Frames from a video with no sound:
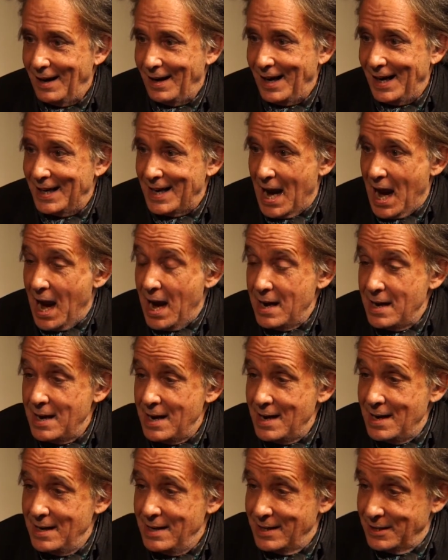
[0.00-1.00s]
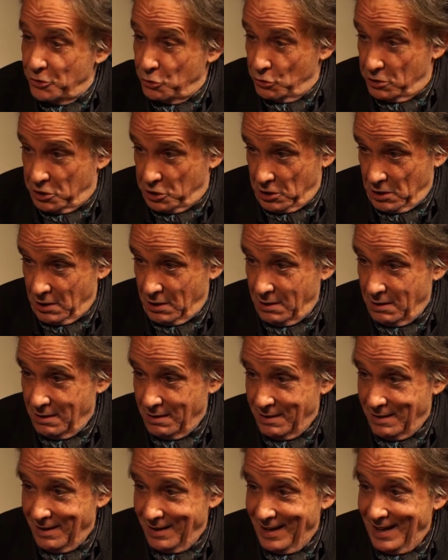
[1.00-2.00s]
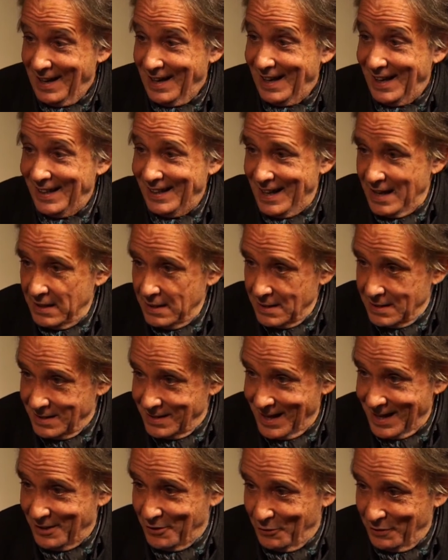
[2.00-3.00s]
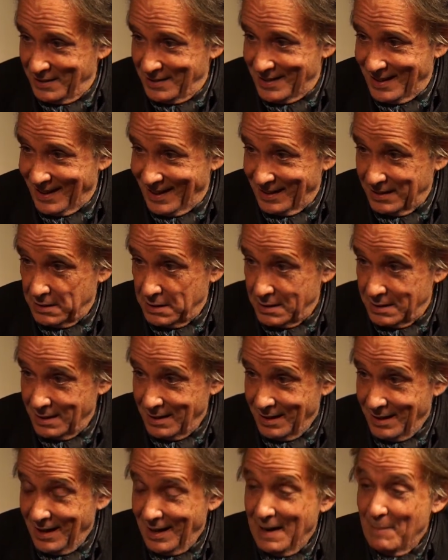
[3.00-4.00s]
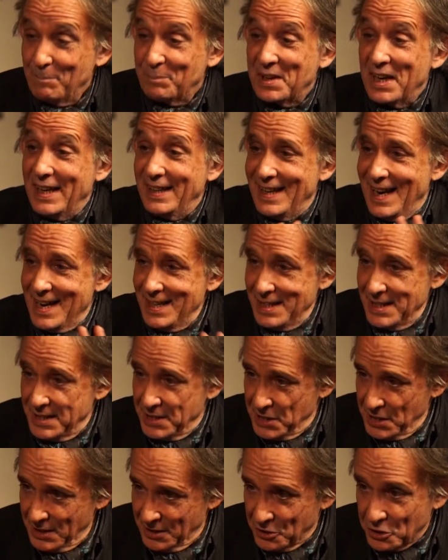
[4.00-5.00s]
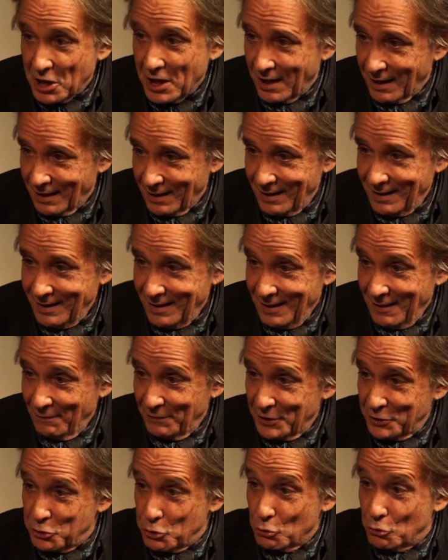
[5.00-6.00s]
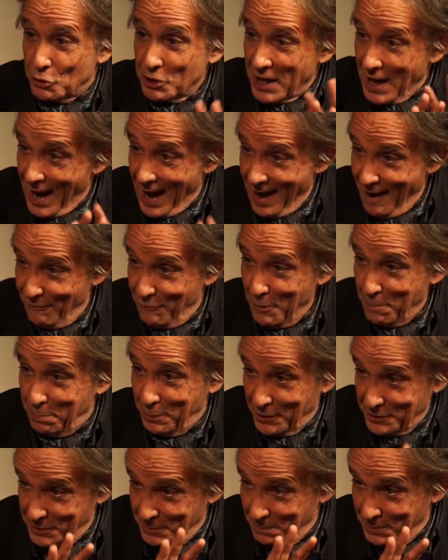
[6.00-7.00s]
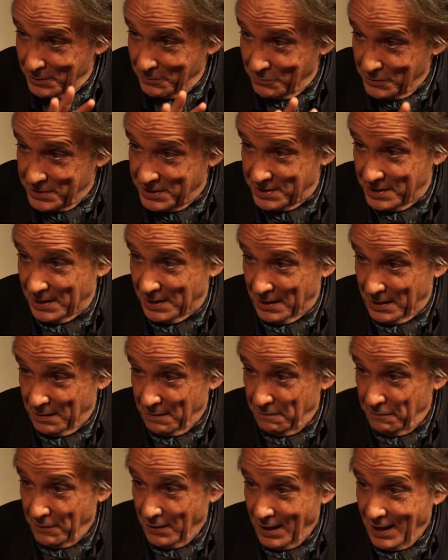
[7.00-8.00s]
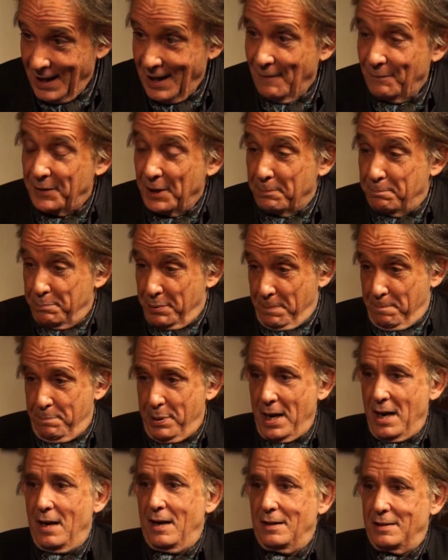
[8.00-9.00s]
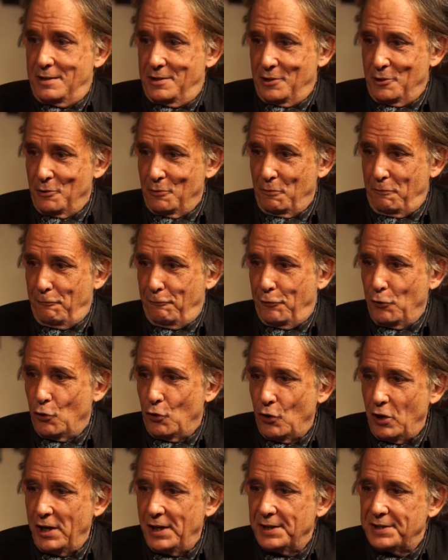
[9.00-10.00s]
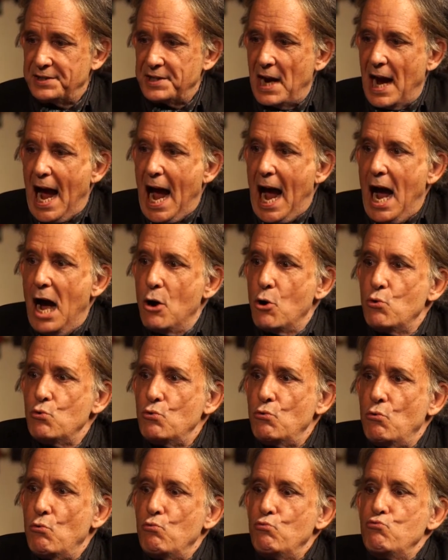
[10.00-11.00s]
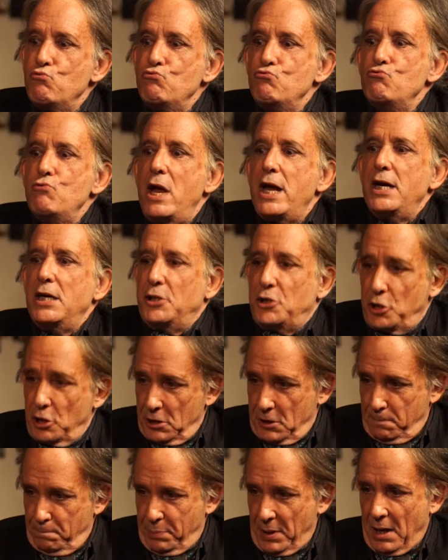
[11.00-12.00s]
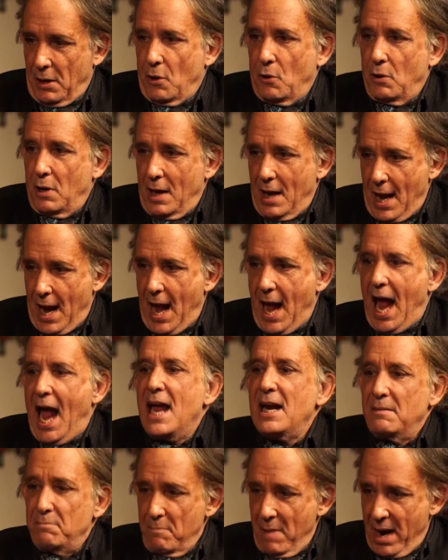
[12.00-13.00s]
in any literature, Mm-mm. in any sacred text, Mm-mm. in any teaching Mm-mm. that you could ever possibly receive that prepares you for its right. outrageous power and